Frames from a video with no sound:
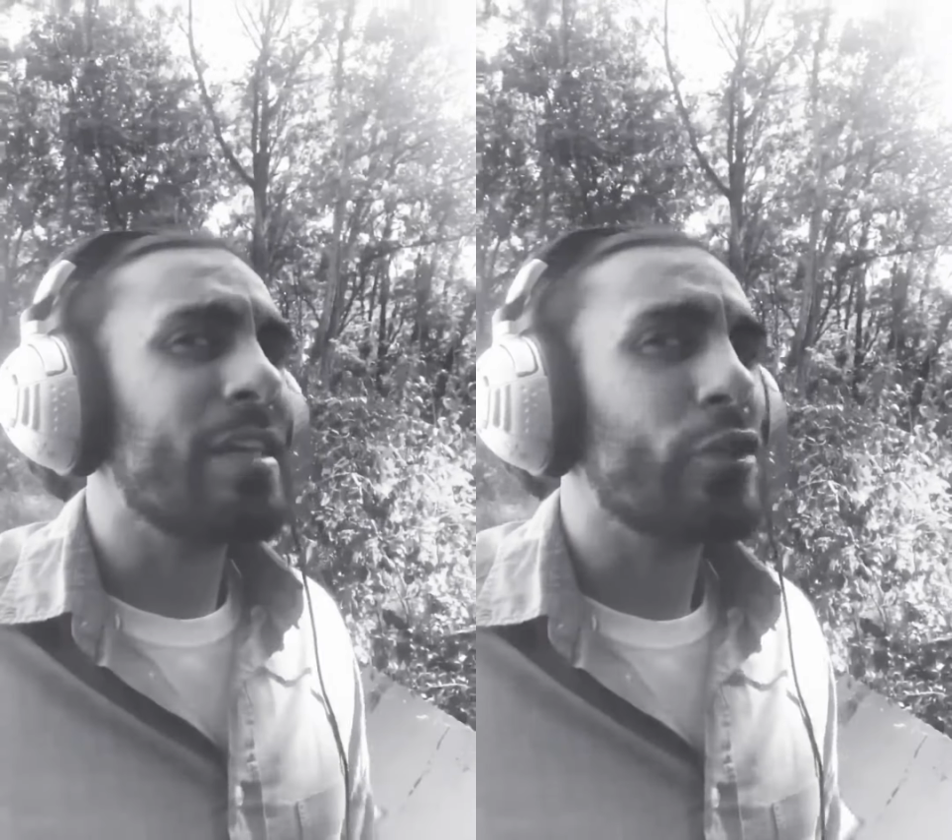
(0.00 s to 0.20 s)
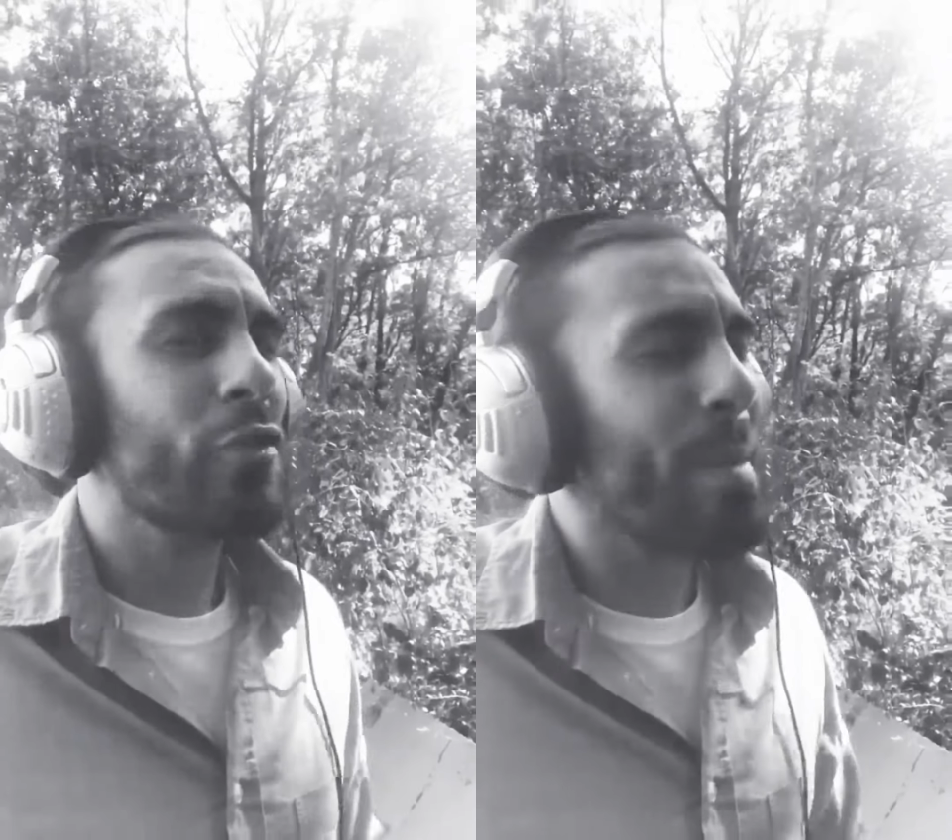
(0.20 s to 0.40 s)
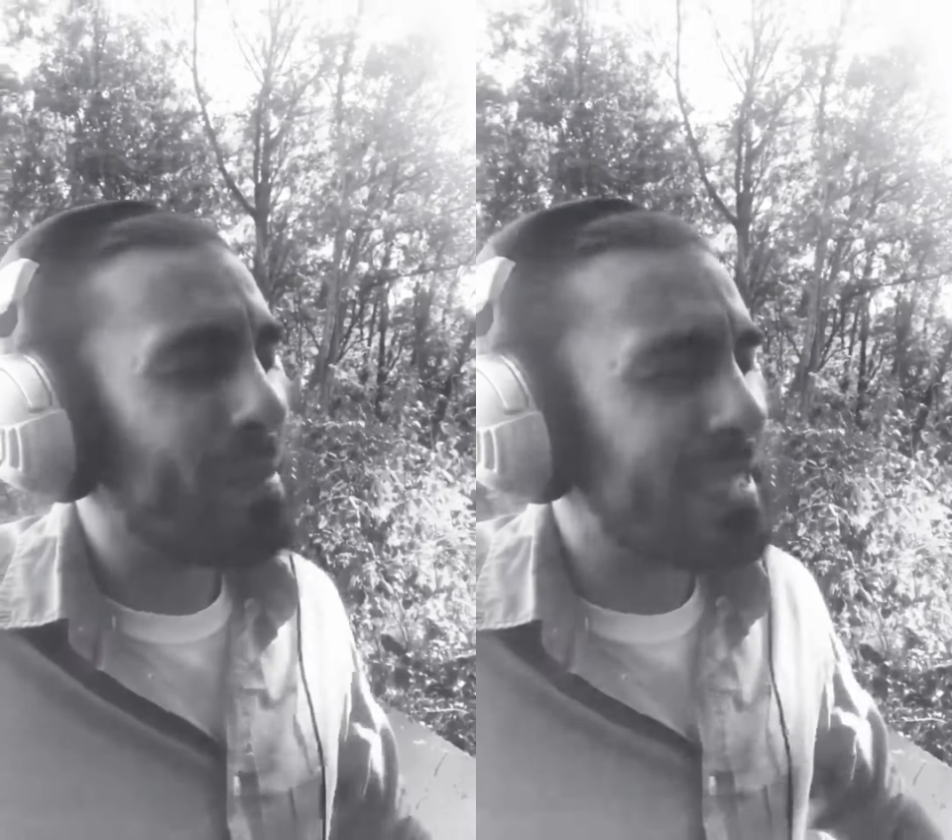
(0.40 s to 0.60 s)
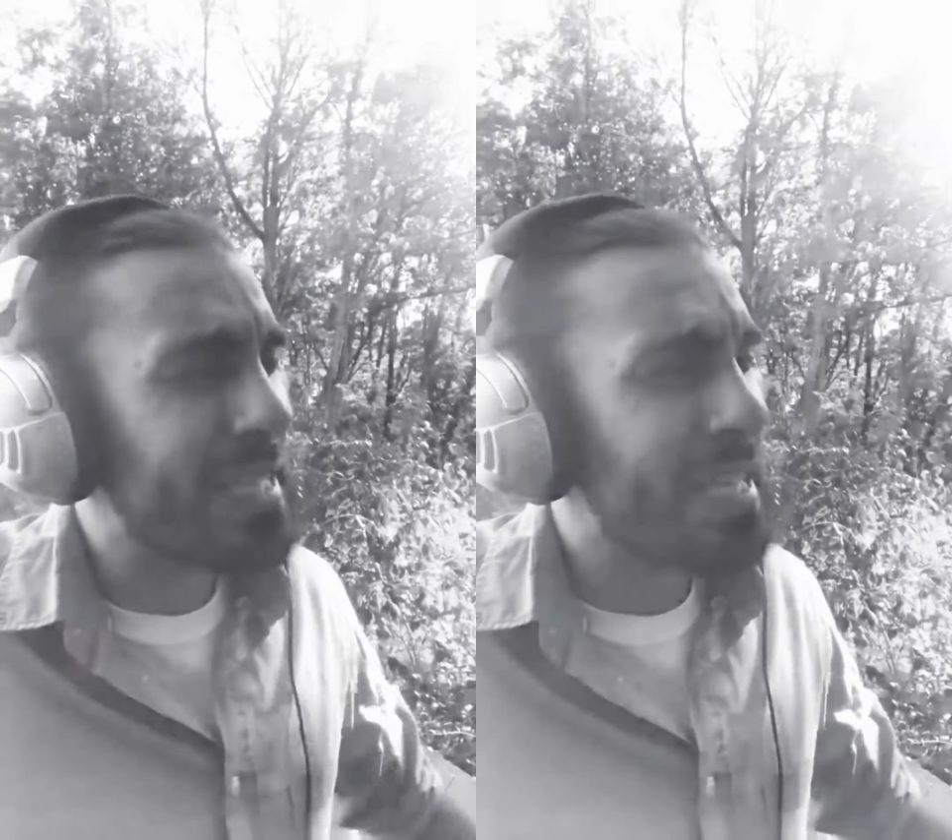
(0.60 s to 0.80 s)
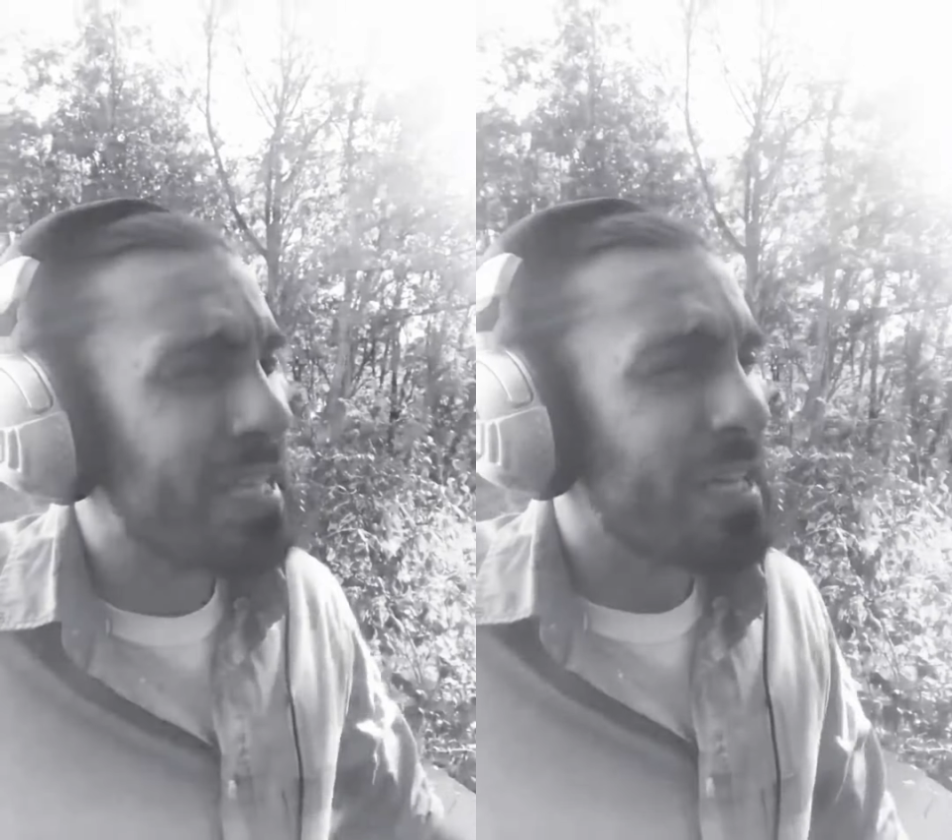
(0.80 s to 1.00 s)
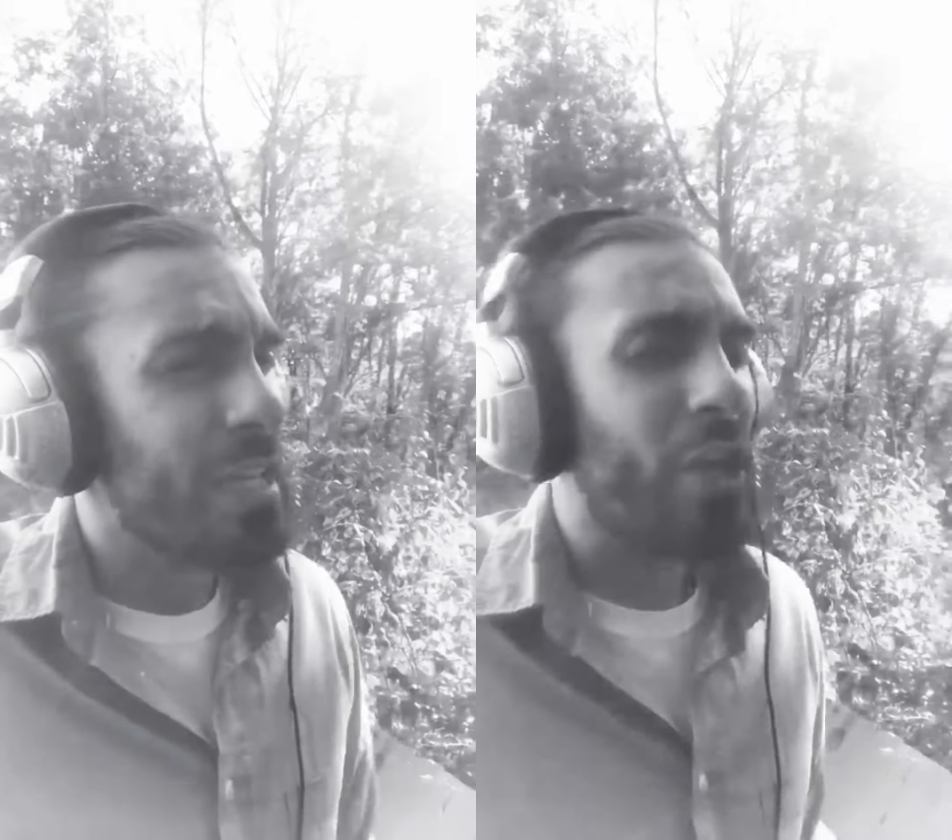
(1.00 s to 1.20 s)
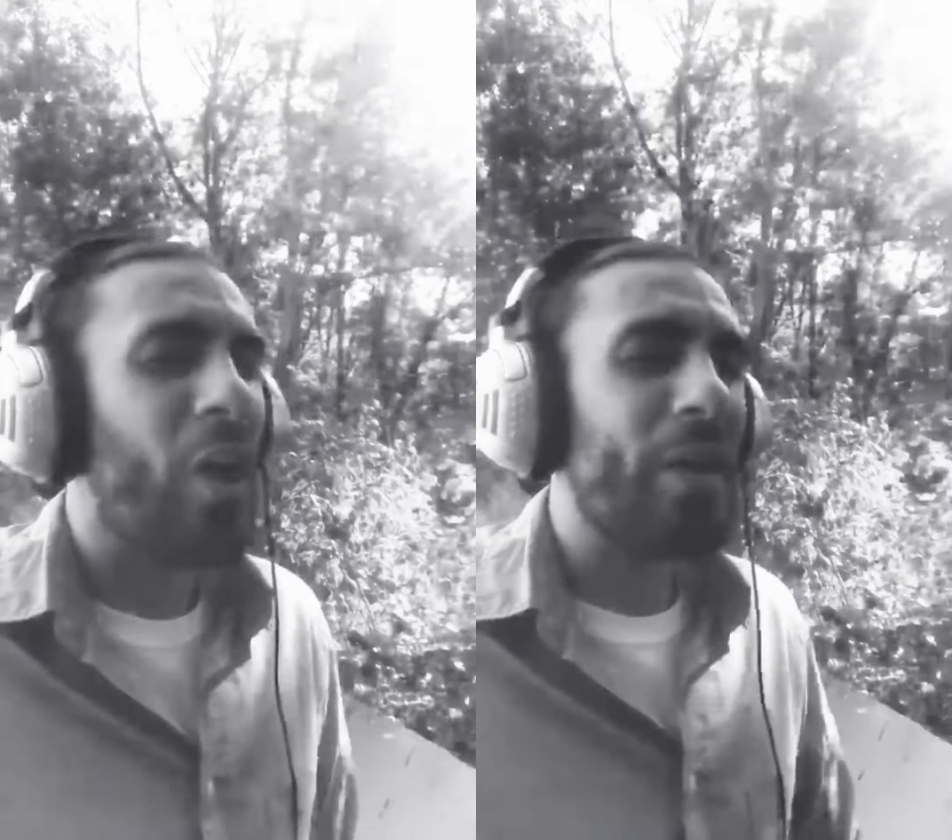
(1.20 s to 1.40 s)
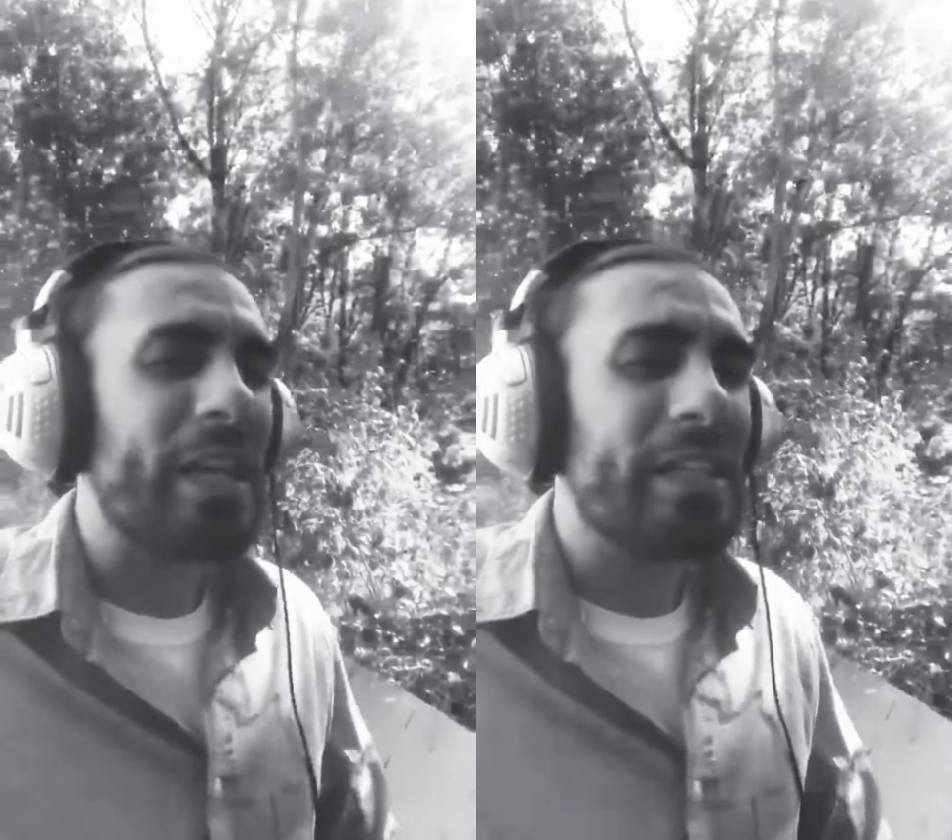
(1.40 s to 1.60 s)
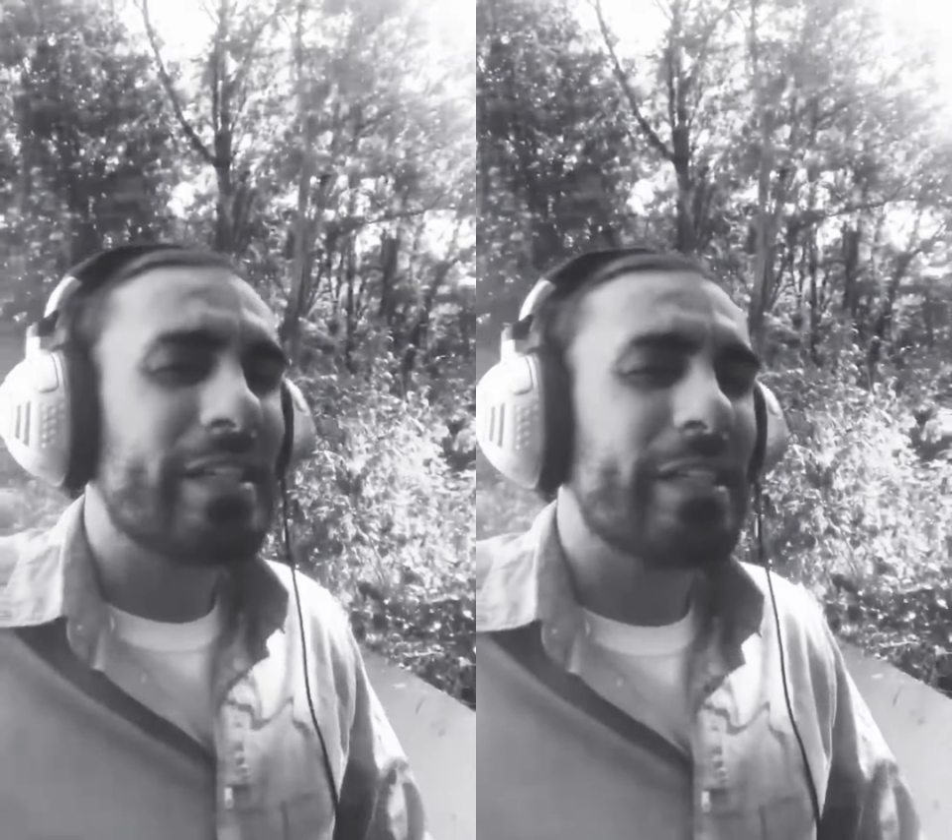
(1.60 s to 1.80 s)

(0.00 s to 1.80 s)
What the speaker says: eat his droppings. Called it